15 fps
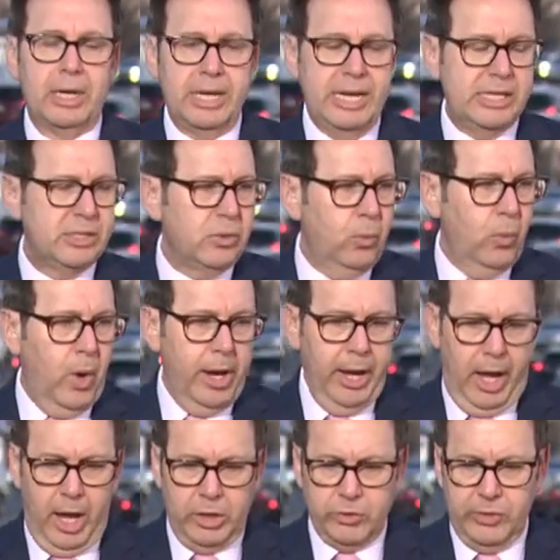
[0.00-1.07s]
at least
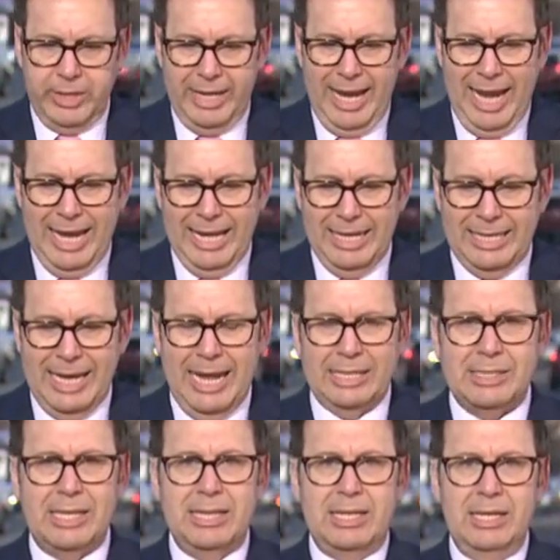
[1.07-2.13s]
180
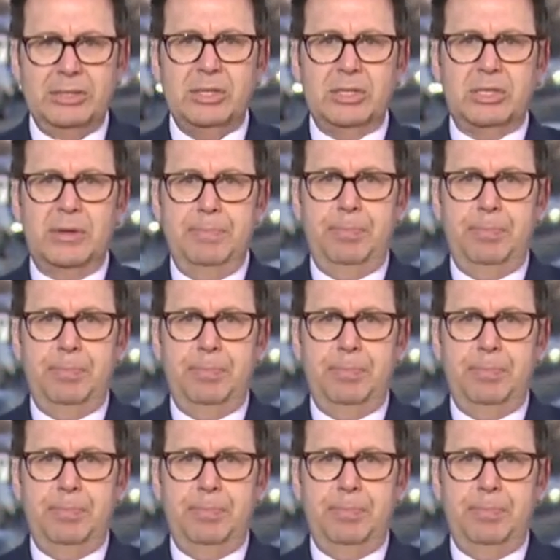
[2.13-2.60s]
days. And this is